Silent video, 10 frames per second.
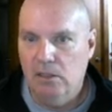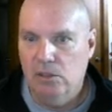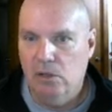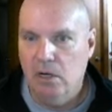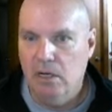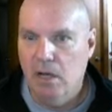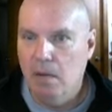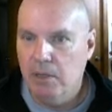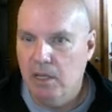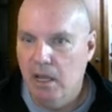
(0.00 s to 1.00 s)
started
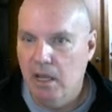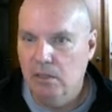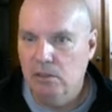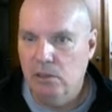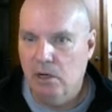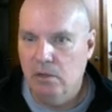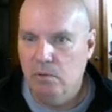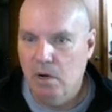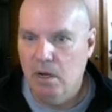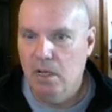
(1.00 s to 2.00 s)
up again, started
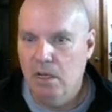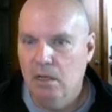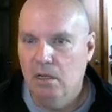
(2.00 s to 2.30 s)
running.